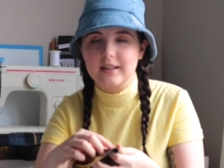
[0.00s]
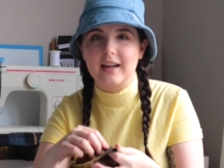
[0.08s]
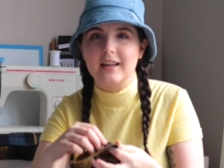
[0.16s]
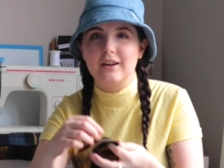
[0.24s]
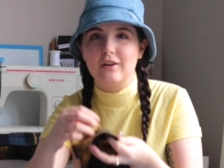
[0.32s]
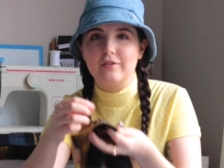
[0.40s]

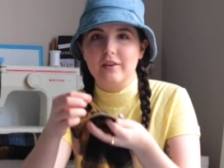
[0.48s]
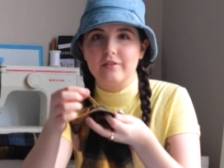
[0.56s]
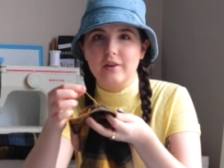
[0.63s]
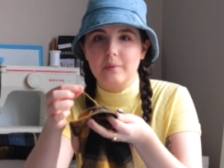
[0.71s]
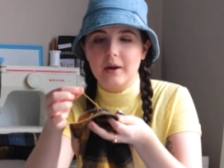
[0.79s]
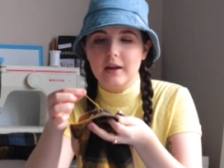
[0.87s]
hanging off
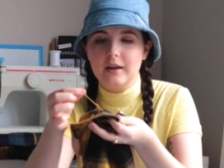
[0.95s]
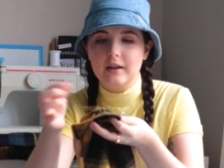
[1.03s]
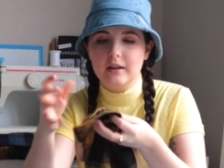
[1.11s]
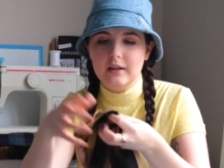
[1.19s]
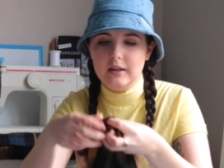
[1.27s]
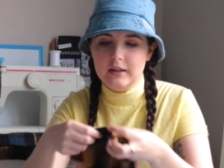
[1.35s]
everywhere,
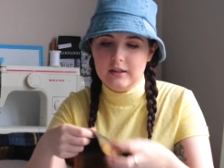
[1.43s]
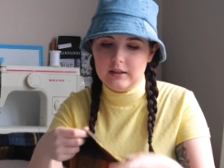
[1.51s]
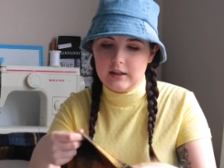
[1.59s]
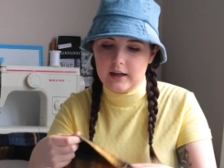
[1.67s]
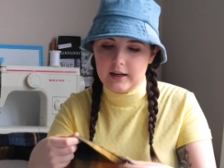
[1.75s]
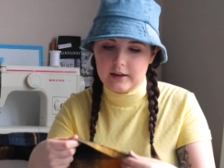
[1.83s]

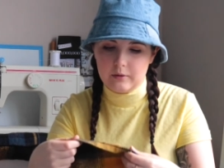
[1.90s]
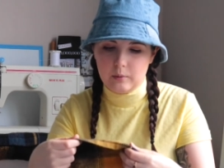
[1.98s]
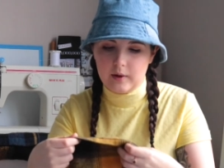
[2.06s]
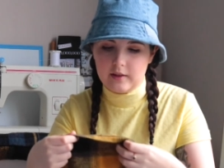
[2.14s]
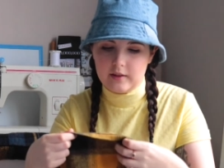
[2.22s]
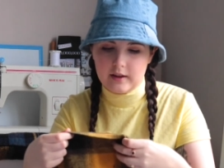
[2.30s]
like
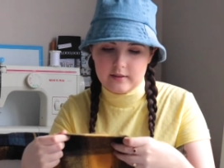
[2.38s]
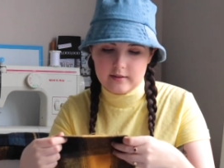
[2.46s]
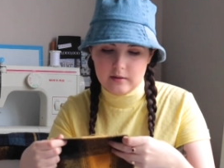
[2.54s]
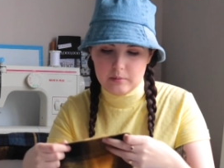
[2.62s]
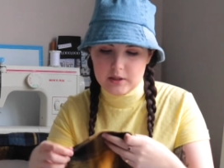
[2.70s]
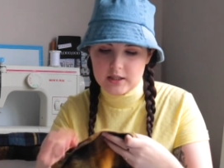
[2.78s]
whether that's the
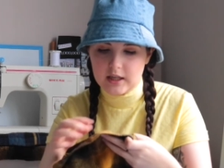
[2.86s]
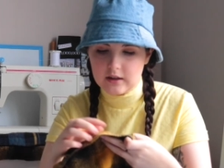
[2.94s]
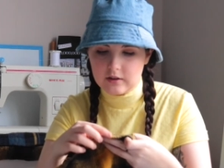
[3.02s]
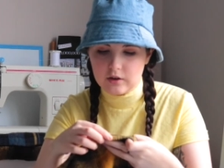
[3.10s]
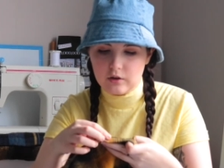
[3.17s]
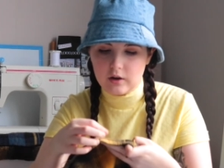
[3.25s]

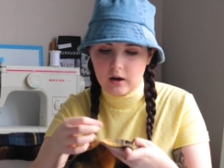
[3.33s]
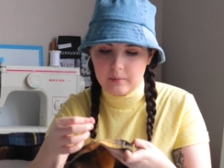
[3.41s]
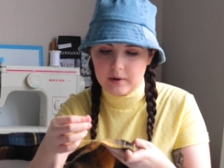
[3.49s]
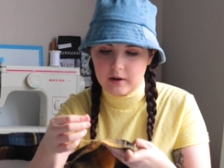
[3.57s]
material coming